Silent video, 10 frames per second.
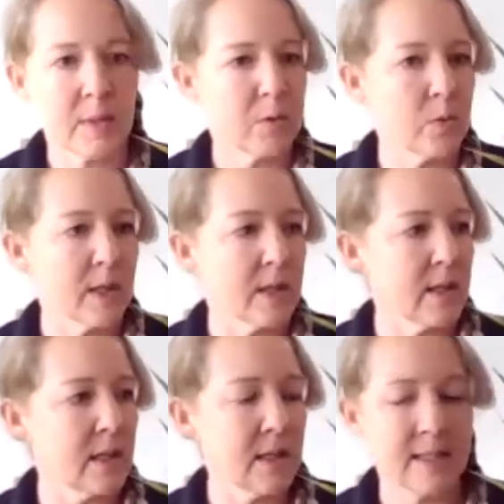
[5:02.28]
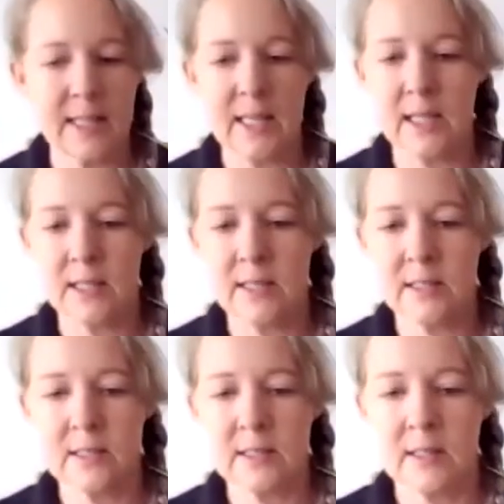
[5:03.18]
is maybe when the
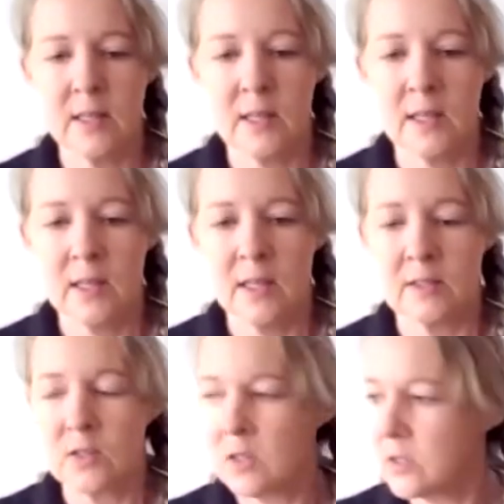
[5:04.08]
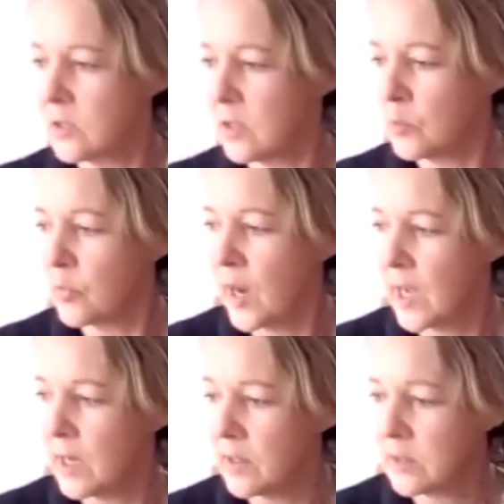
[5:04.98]
ends start to turn
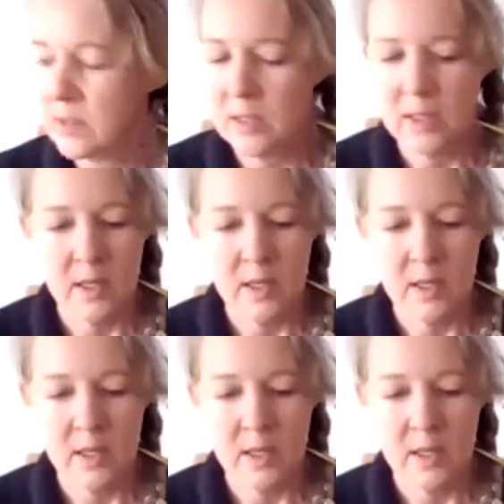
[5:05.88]
brown,